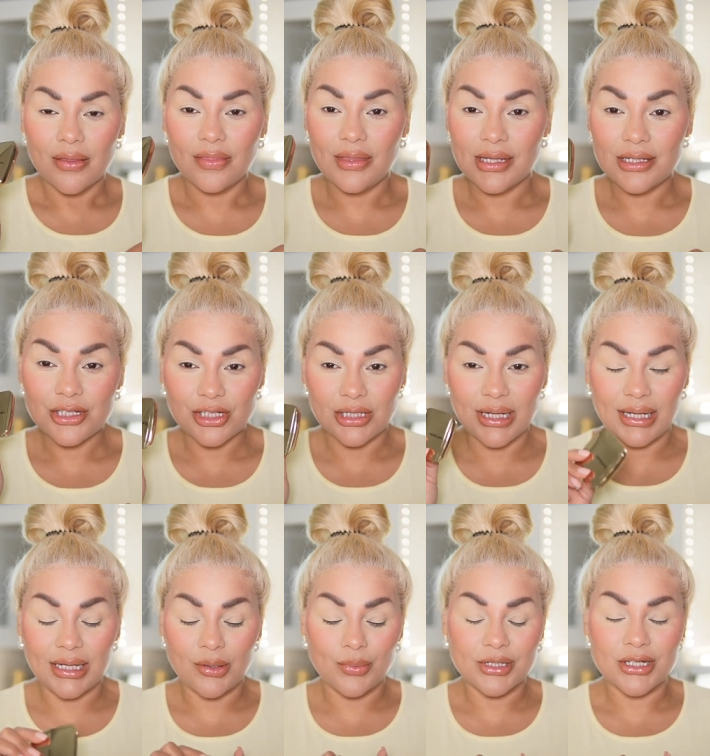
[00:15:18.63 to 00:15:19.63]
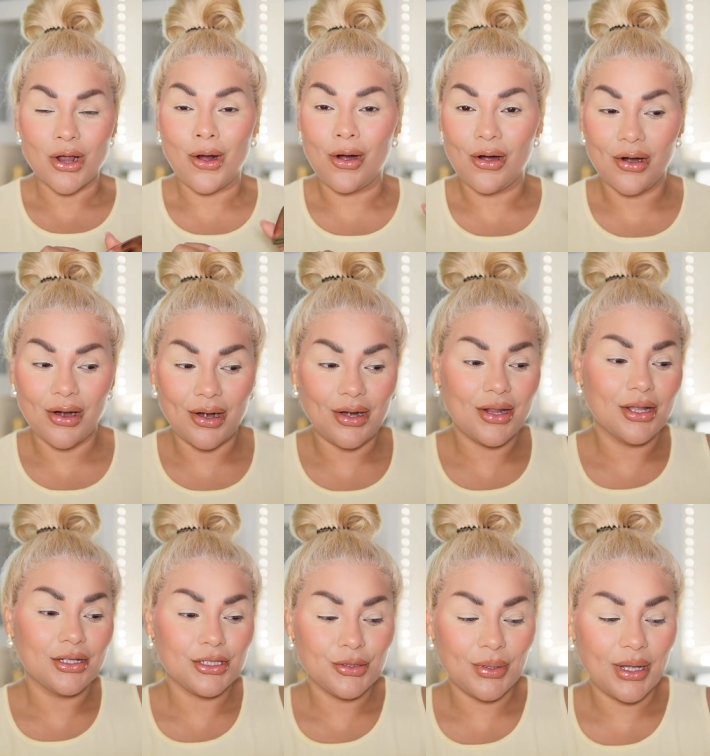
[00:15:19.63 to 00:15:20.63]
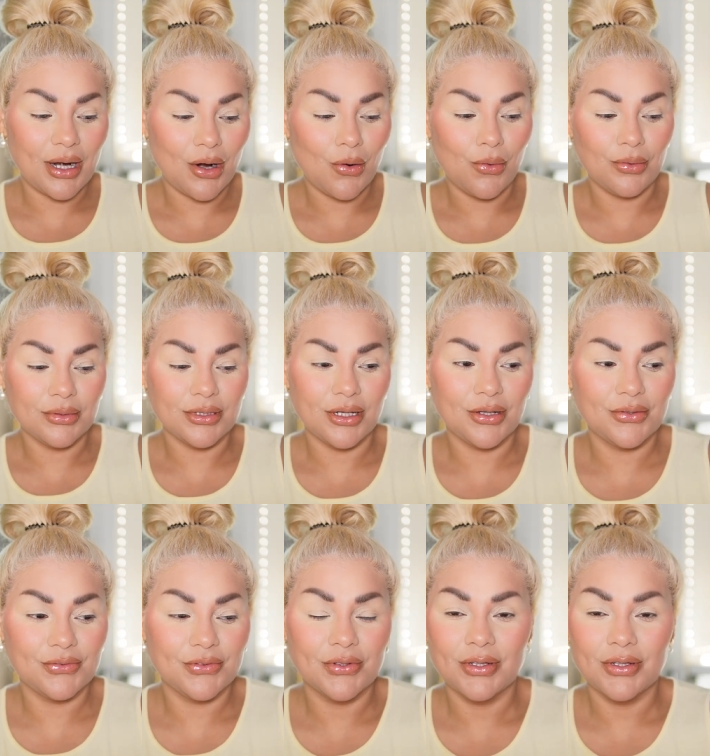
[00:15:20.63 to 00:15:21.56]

This shade was hard to get a hold of